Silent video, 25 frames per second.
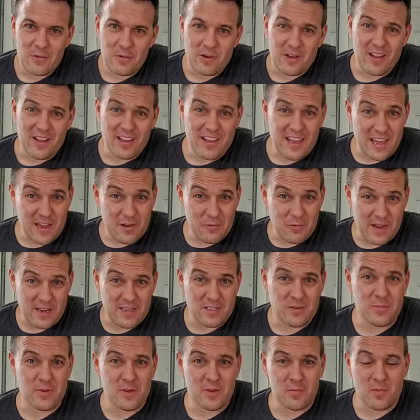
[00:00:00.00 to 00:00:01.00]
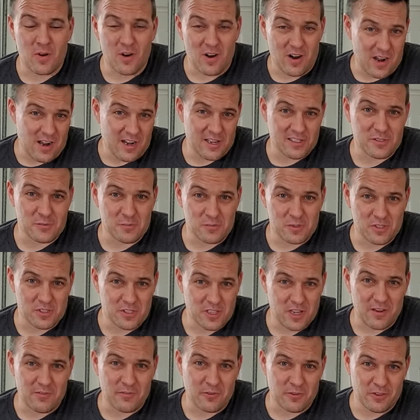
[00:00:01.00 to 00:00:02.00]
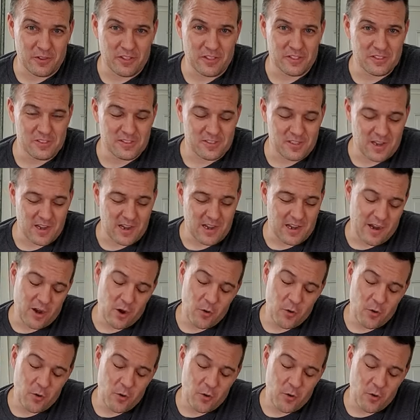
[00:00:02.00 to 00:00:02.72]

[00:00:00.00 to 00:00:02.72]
Well, I can't wait to build more awesome stuff with this saw.